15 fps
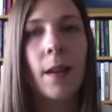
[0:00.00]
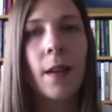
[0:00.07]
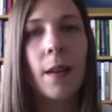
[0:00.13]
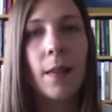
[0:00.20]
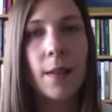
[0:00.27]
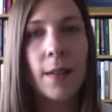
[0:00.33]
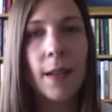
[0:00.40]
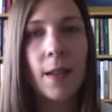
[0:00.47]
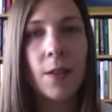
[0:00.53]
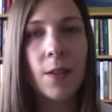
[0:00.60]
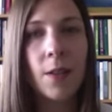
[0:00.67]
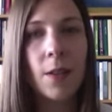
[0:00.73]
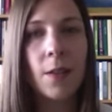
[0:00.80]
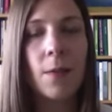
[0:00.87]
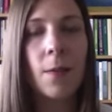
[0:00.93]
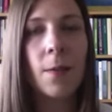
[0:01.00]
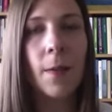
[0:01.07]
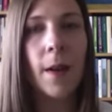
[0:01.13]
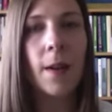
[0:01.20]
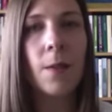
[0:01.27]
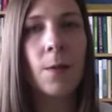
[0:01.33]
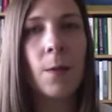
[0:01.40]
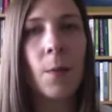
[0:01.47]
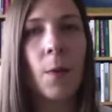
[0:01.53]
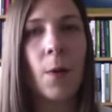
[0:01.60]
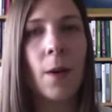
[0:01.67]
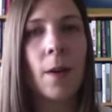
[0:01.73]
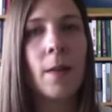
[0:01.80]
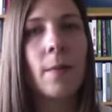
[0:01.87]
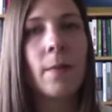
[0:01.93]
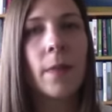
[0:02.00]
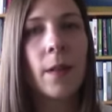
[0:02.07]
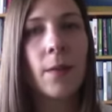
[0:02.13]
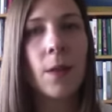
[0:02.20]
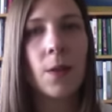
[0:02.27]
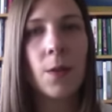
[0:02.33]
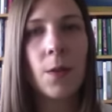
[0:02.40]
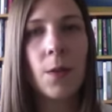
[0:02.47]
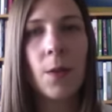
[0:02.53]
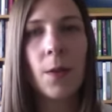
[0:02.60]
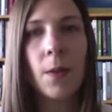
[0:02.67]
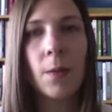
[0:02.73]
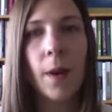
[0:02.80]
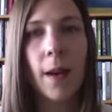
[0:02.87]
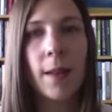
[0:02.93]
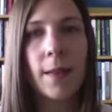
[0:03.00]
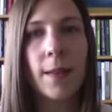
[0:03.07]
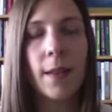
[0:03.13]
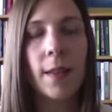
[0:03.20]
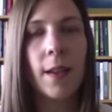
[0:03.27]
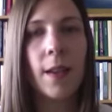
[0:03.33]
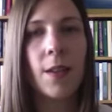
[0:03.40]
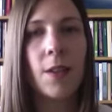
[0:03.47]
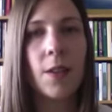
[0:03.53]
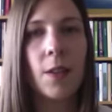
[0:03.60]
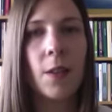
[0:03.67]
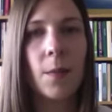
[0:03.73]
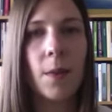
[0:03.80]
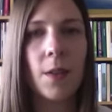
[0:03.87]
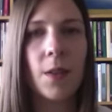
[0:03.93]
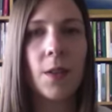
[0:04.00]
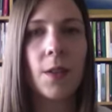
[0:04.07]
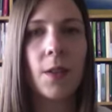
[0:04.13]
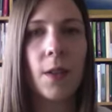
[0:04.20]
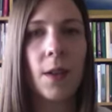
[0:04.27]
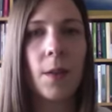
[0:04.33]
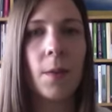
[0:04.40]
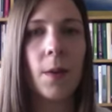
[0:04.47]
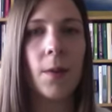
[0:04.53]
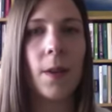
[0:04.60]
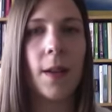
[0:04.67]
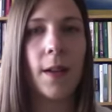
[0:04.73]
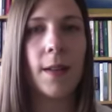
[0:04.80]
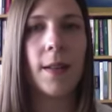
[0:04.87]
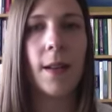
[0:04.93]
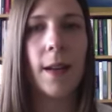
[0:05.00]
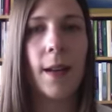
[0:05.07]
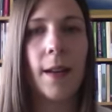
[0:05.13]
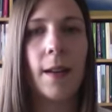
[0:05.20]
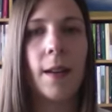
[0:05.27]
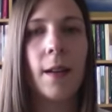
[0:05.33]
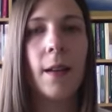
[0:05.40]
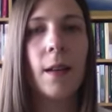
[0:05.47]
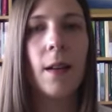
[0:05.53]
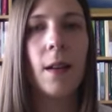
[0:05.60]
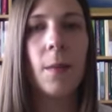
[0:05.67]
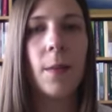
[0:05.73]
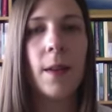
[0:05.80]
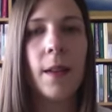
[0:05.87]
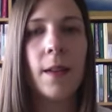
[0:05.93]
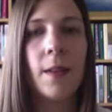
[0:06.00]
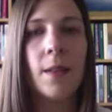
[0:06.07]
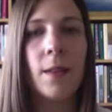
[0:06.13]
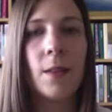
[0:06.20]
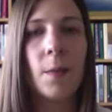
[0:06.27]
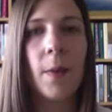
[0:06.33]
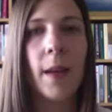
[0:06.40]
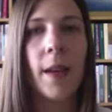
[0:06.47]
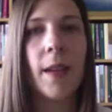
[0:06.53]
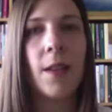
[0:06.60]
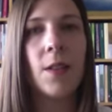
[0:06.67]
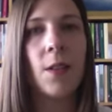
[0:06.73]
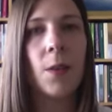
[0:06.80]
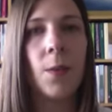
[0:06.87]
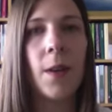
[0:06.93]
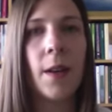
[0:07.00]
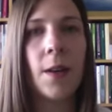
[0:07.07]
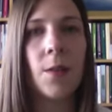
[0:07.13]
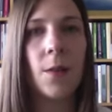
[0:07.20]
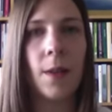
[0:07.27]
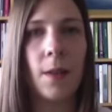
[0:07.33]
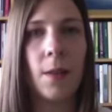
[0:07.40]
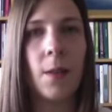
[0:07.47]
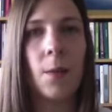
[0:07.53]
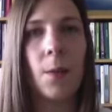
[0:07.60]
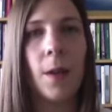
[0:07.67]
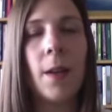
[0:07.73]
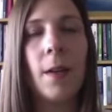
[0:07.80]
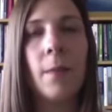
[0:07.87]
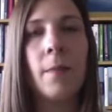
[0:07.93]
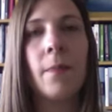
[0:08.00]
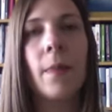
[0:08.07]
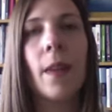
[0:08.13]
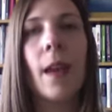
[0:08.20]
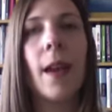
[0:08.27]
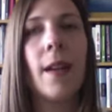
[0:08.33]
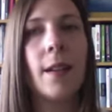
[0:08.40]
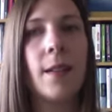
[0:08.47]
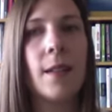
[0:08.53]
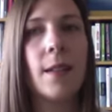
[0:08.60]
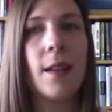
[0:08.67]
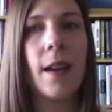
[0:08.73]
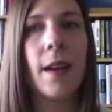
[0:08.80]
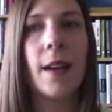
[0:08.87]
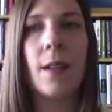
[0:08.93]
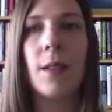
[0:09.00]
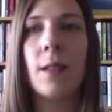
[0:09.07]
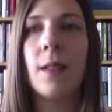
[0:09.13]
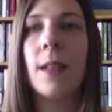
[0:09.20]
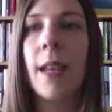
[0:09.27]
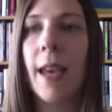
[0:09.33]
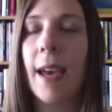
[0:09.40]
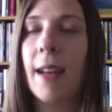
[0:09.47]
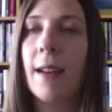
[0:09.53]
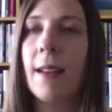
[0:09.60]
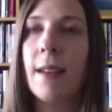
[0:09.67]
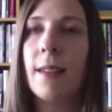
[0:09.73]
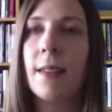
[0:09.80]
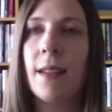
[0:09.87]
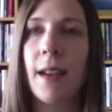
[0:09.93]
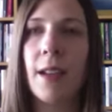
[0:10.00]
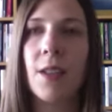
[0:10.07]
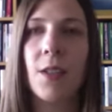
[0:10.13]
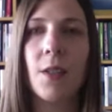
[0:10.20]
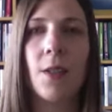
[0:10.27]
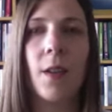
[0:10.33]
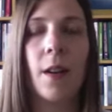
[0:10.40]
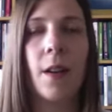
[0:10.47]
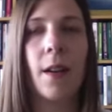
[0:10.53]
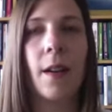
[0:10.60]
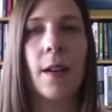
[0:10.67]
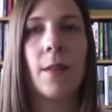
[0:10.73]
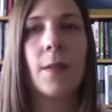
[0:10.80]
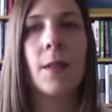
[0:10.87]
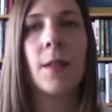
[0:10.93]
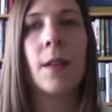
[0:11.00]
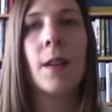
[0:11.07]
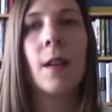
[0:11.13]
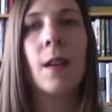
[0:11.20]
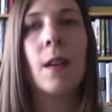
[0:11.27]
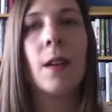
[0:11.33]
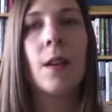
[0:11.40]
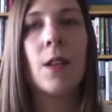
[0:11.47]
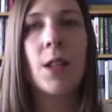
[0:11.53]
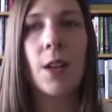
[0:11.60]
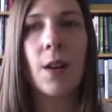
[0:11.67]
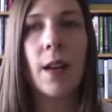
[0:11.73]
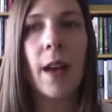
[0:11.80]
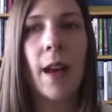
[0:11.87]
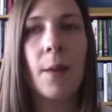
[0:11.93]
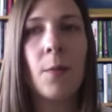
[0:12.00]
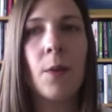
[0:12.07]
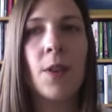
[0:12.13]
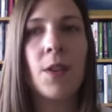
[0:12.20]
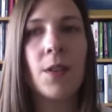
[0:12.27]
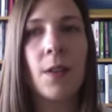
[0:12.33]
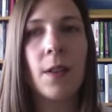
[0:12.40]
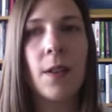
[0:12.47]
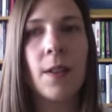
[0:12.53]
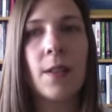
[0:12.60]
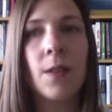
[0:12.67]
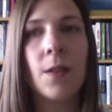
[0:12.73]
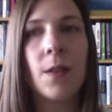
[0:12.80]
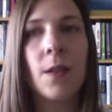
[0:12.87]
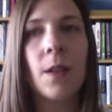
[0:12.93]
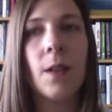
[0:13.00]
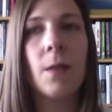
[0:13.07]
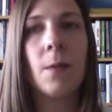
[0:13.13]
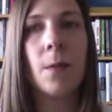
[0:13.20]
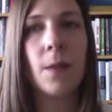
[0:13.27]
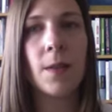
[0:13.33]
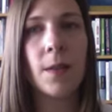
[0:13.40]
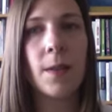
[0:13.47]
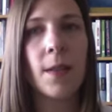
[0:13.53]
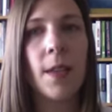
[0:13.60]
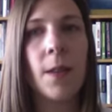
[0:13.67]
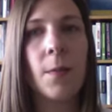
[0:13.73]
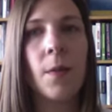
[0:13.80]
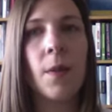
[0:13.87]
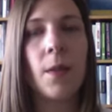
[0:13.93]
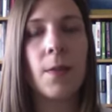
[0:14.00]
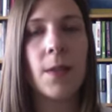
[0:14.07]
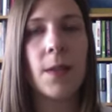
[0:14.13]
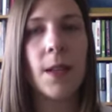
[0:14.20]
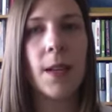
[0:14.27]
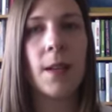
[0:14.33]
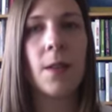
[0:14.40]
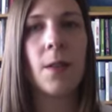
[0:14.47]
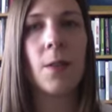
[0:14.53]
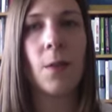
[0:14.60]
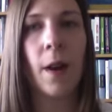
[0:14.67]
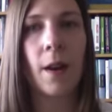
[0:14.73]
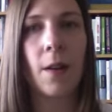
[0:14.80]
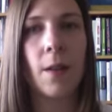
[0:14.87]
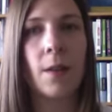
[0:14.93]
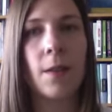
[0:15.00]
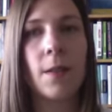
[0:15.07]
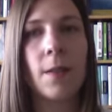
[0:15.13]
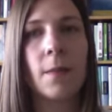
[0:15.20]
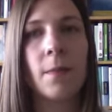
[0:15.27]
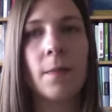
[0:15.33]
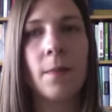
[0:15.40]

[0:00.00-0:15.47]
The section of the final report of the Truth and Reconciliation Commission that I'll be reading today begins on page 303, and it's entitled Canada's National Archives, Sharing Aboriginal History versus Keeper of State Records.